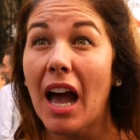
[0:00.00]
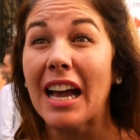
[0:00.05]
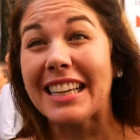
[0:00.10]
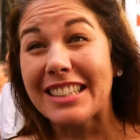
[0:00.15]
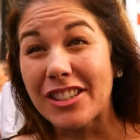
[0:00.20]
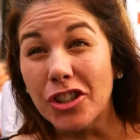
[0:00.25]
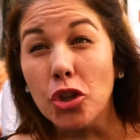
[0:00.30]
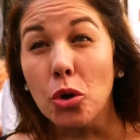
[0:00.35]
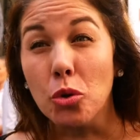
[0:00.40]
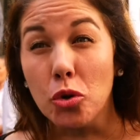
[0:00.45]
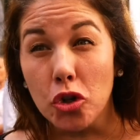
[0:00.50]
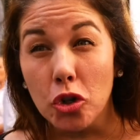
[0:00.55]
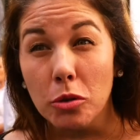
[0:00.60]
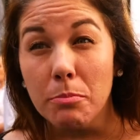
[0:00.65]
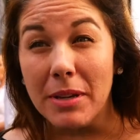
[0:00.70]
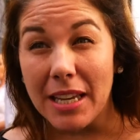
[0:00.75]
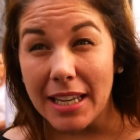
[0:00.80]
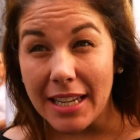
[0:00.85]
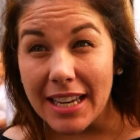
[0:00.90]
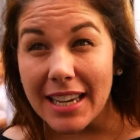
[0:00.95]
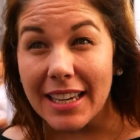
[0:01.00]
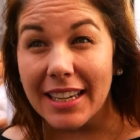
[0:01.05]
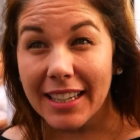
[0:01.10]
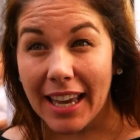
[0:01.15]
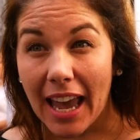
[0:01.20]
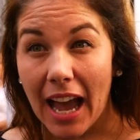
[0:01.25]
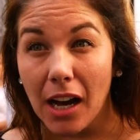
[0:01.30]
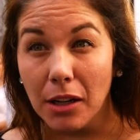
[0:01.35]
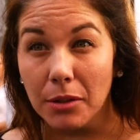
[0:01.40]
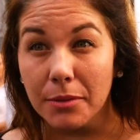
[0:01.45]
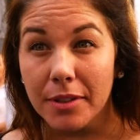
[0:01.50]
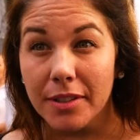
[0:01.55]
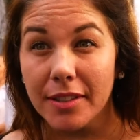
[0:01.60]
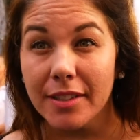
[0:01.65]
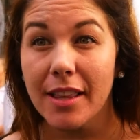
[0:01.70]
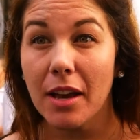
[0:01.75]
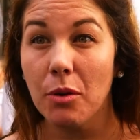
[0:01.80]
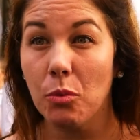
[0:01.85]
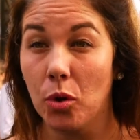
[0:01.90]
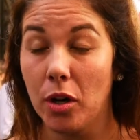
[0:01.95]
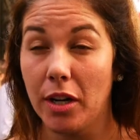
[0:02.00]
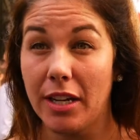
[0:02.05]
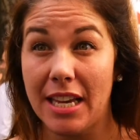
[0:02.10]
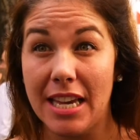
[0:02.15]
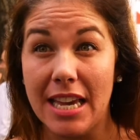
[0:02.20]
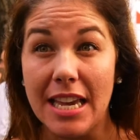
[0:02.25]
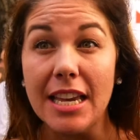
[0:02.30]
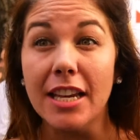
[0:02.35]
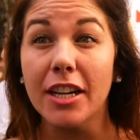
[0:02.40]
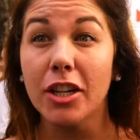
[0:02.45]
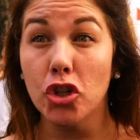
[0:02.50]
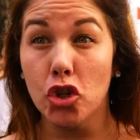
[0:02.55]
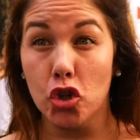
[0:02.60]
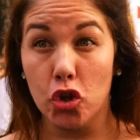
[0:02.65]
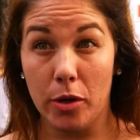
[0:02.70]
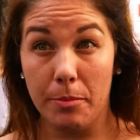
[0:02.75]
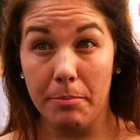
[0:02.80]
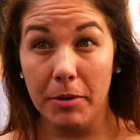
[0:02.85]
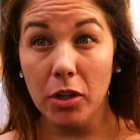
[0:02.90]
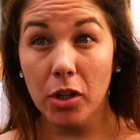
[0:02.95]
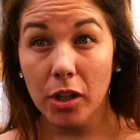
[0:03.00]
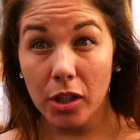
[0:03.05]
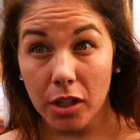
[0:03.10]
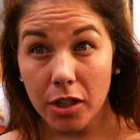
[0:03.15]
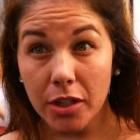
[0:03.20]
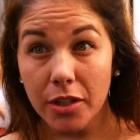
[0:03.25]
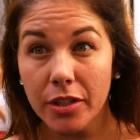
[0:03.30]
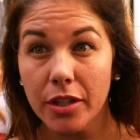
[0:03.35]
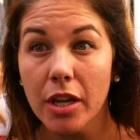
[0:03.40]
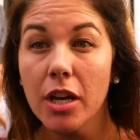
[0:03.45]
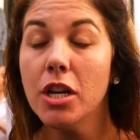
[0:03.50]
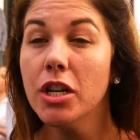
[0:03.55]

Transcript: social media accounts that were key contributors